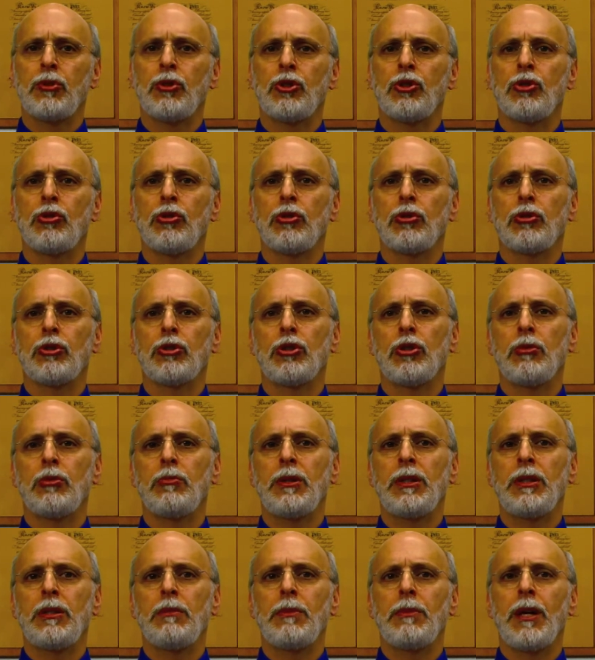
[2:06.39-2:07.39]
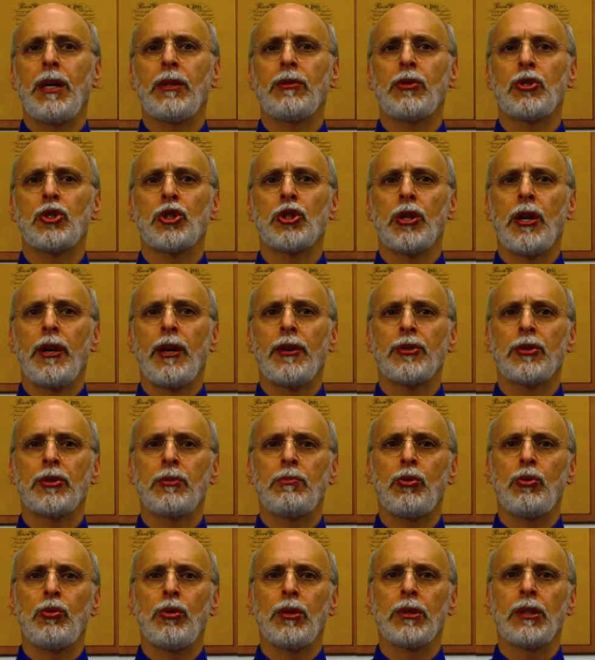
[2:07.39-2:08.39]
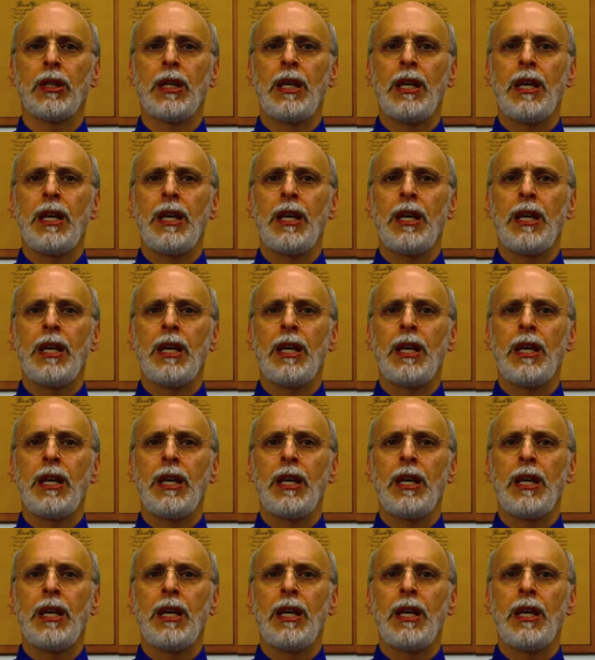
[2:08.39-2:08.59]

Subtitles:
to determine the amount of child support